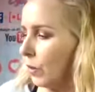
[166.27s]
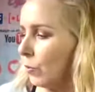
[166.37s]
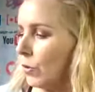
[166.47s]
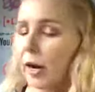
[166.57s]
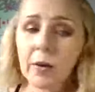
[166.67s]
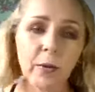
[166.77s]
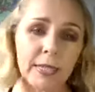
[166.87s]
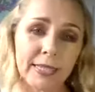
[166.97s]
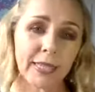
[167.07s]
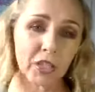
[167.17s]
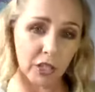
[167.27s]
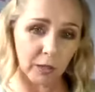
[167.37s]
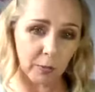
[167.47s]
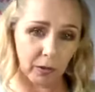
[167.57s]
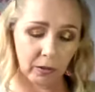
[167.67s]
where I want to see a
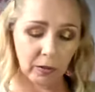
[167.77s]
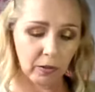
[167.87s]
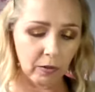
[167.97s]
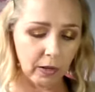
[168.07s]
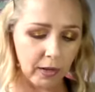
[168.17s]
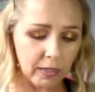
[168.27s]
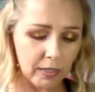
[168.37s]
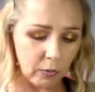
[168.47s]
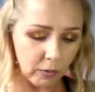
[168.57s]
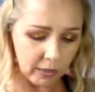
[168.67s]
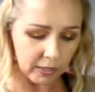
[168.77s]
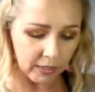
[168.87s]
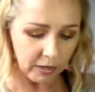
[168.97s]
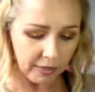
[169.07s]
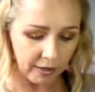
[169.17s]
cheekbone. Okay, so we're going to
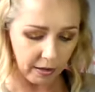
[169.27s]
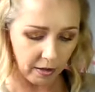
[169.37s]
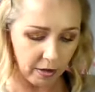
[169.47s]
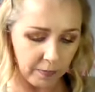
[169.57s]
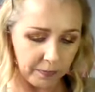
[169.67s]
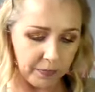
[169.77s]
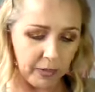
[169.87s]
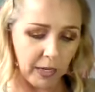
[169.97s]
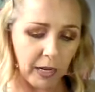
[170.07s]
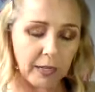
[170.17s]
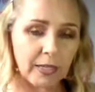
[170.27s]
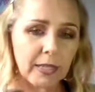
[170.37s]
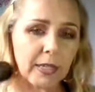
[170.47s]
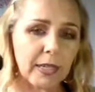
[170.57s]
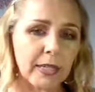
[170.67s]
start there. And this is
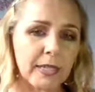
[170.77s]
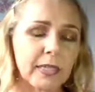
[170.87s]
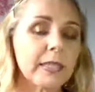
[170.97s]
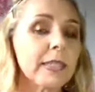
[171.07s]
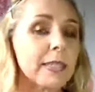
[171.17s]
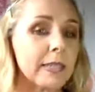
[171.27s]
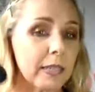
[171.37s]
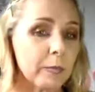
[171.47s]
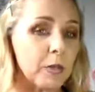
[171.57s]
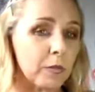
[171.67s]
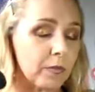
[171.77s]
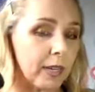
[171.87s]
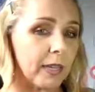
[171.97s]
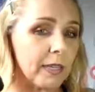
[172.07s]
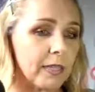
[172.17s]
going to instantly slim your
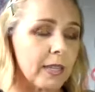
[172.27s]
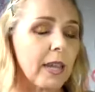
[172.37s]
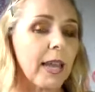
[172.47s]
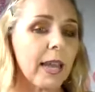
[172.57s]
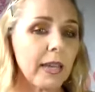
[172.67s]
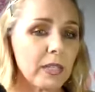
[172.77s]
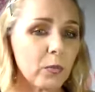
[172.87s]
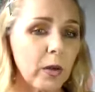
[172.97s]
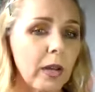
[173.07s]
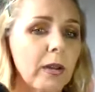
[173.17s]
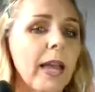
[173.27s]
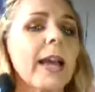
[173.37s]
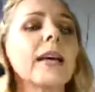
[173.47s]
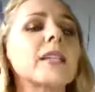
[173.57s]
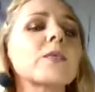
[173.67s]
face, as well
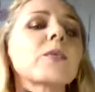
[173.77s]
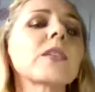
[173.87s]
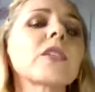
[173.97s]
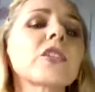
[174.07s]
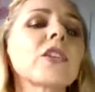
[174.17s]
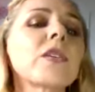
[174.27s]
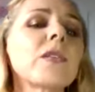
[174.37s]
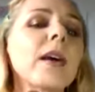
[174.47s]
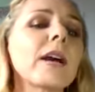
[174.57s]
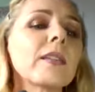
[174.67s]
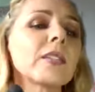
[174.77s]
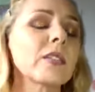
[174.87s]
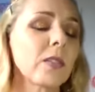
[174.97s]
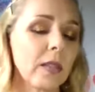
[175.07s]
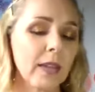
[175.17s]
as we're going to show how to
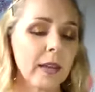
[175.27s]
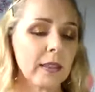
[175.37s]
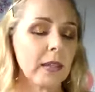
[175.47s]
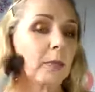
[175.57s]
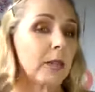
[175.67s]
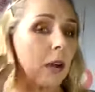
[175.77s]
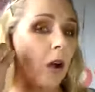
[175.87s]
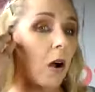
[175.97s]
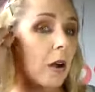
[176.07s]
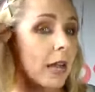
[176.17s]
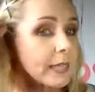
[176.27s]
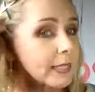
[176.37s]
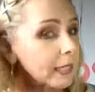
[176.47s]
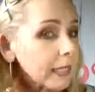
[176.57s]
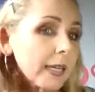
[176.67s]
do the neck thing, but it all has
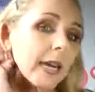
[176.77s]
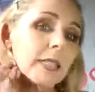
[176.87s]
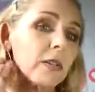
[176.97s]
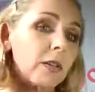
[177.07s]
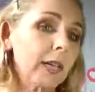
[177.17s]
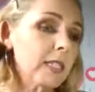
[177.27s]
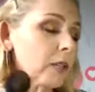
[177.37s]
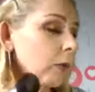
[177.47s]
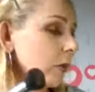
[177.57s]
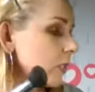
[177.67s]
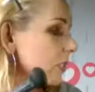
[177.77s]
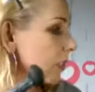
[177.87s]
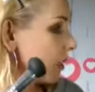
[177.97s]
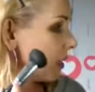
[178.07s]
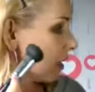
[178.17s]
to connect. Okay, so we're going to
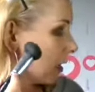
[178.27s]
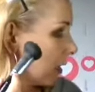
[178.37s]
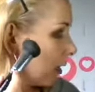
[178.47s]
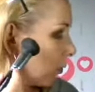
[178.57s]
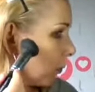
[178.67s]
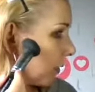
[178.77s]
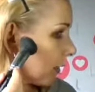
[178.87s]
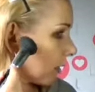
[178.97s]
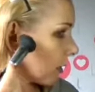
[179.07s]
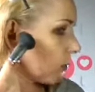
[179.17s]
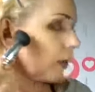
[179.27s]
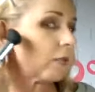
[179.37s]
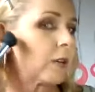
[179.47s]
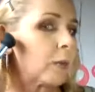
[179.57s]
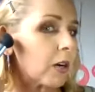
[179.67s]
start with going
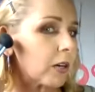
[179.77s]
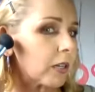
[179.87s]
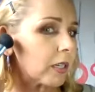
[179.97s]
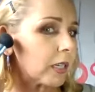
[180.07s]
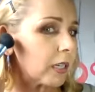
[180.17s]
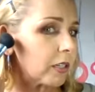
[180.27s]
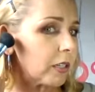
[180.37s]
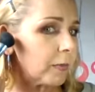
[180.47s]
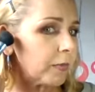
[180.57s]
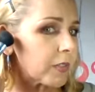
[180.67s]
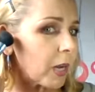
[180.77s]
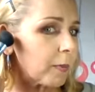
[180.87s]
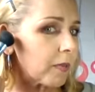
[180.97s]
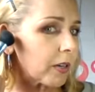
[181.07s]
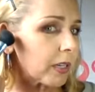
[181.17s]
from our ear, top of our